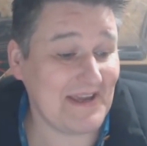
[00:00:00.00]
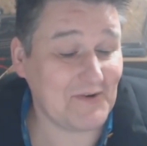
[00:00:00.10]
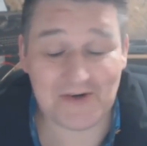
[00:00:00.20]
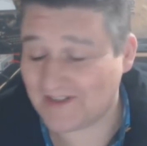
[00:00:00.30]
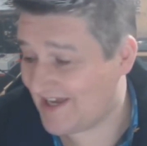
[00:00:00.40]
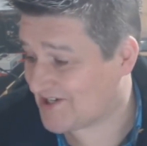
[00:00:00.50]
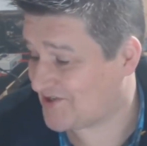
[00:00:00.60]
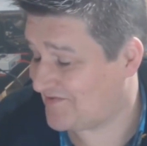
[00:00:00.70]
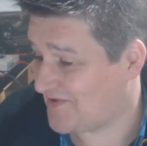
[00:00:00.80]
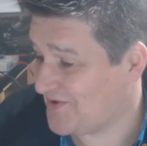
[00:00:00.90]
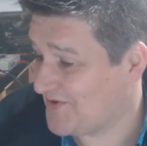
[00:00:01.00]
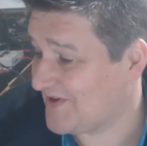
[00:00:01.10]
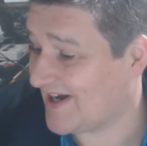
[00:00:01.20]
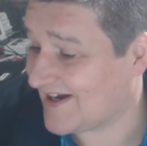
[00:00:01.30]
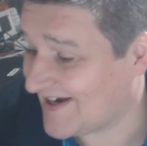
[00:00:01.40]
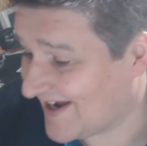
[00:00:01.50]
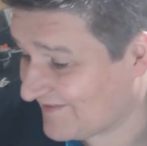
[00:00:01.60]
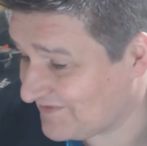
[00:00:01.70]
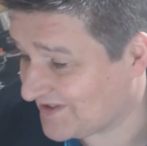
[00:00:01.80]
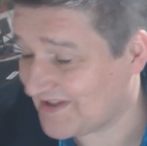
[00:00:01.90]
my Cortex review, and I
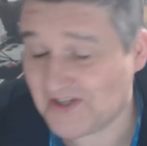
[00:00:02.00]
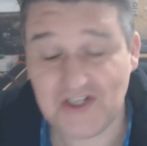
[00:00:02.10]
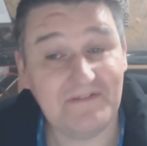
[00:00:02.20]
haven't done the